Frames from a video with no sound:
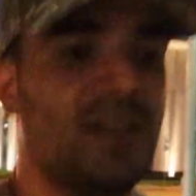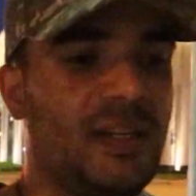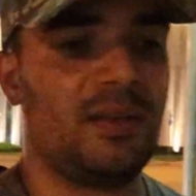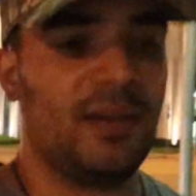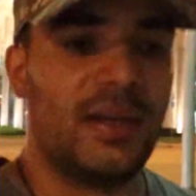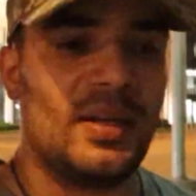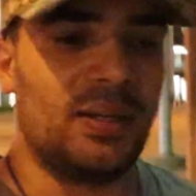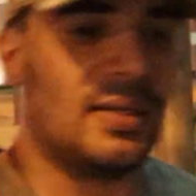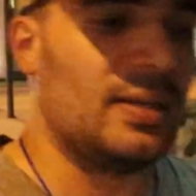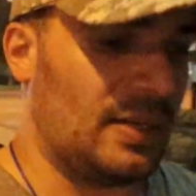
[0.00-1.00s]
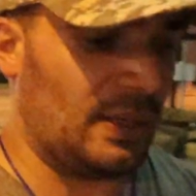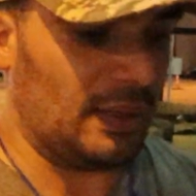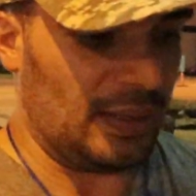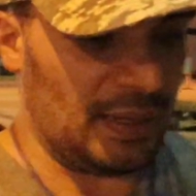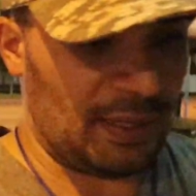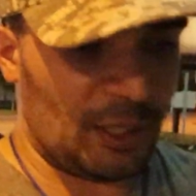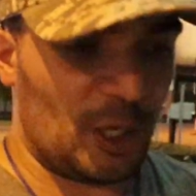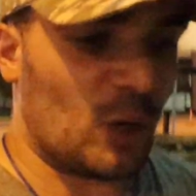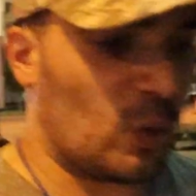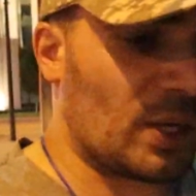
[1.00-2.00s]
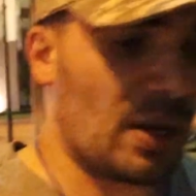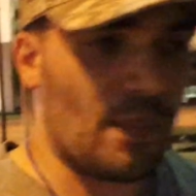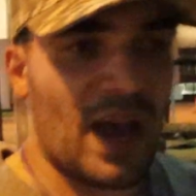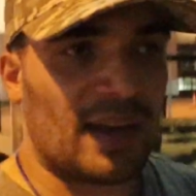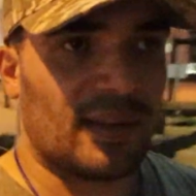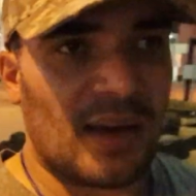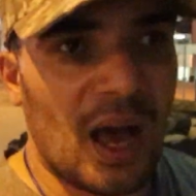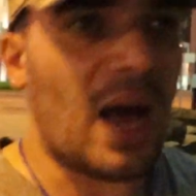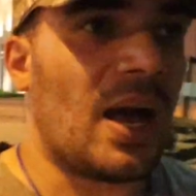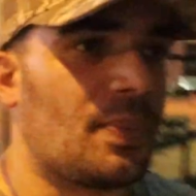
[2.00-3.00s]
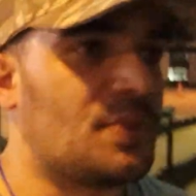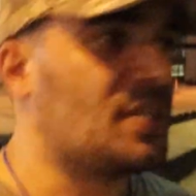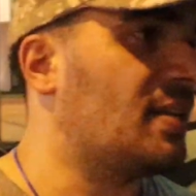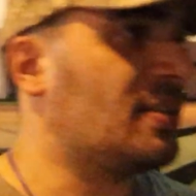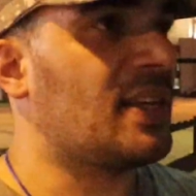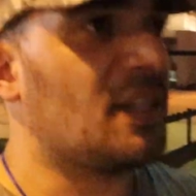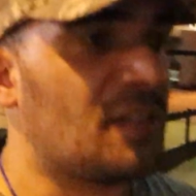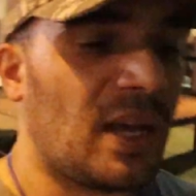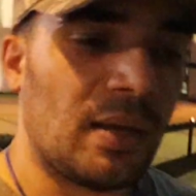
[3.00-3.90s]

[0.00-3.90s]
and you know, we're going to back the cops. And it says,